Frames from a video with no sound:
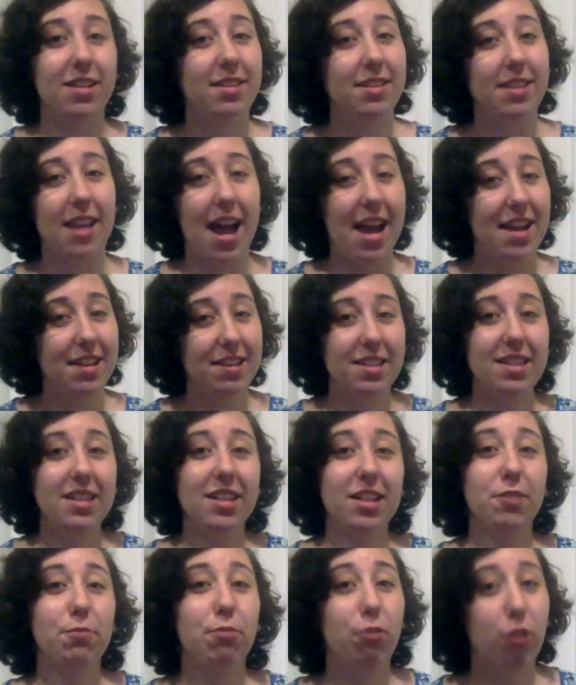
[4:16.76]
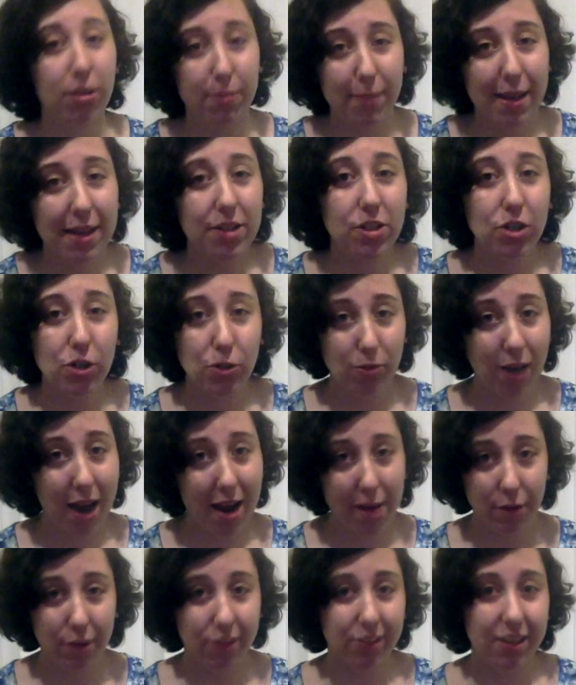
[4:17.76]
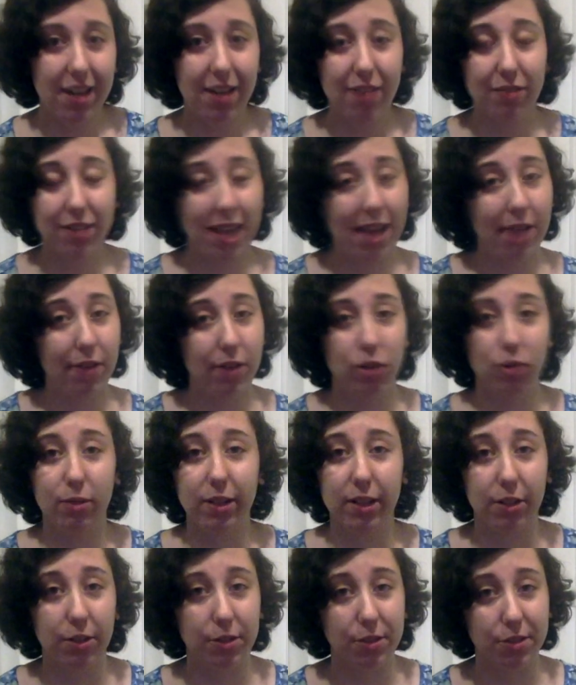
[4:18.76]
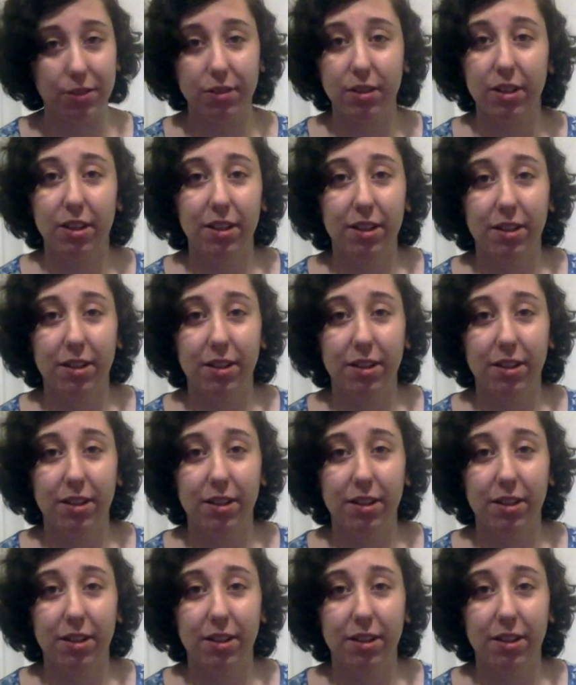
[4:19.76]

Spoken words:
I think his portamento rivals that of Gavin Creel's.